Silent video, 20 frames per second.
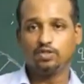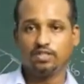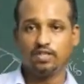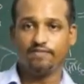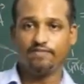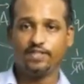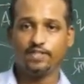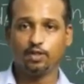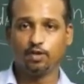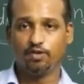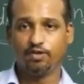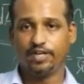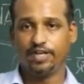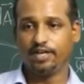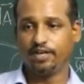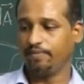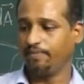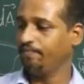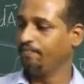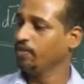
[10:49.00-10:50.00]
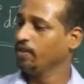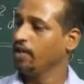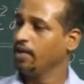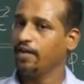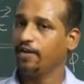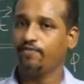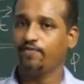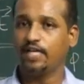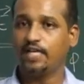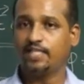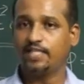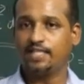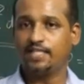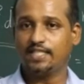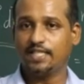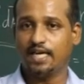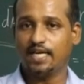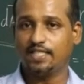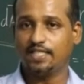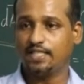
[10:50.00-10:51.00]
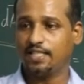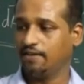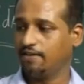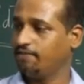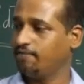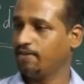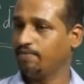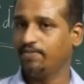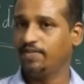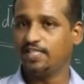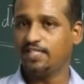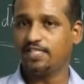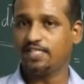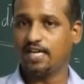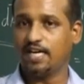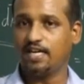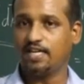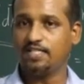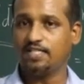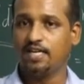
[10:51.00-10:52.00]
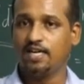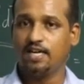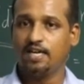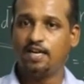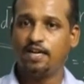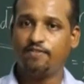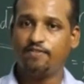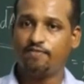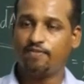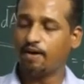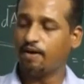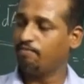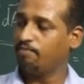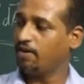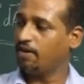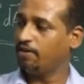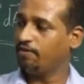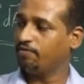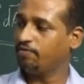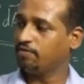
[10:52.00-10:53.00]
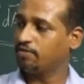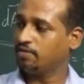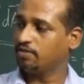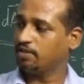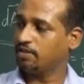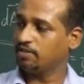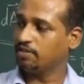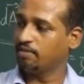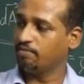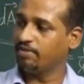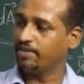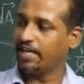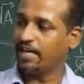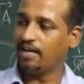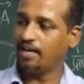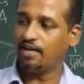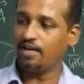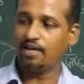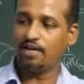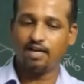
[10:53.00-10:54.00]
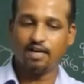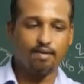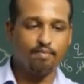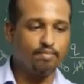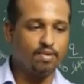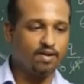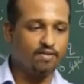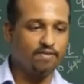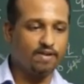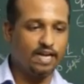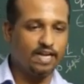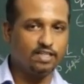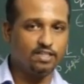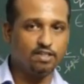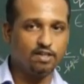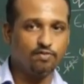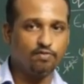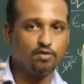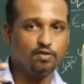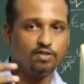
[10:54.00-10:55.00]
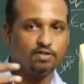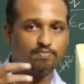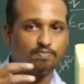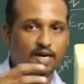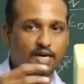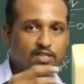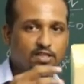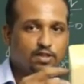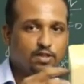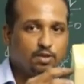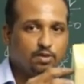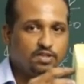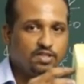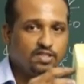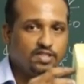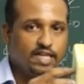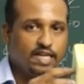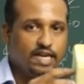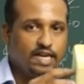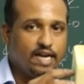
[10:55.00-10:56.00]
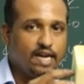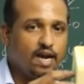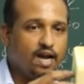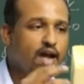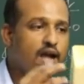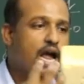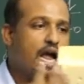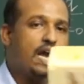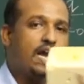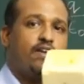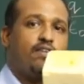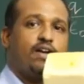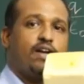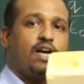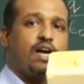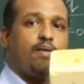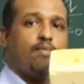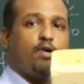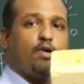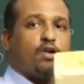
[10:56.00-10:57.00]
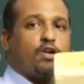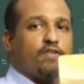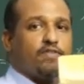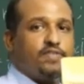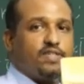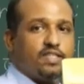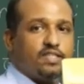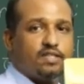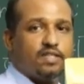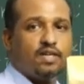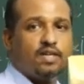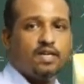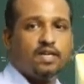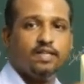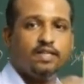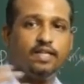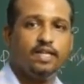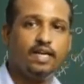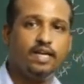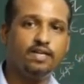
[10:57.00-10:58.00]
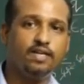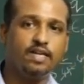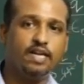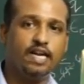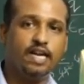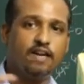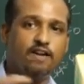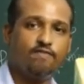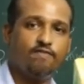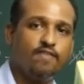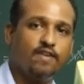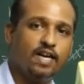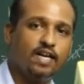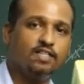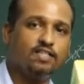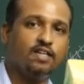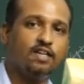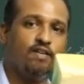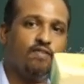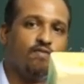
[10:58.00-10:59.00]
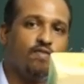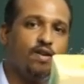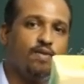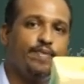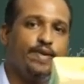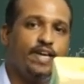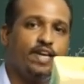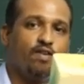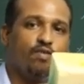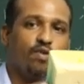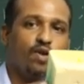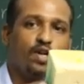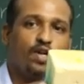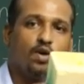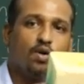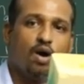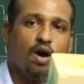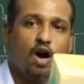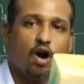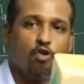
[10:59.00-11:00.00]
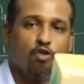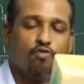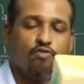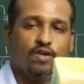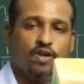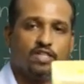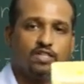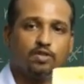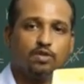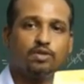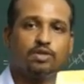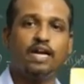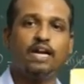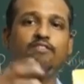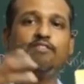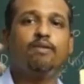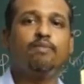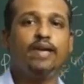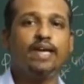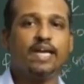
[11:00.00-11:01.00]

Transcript: surface over here, if there is a charge here, from this charge, if some 10 number of lines of force pass through this area, it will come out of this, then influx will be equal to outflux, so that will be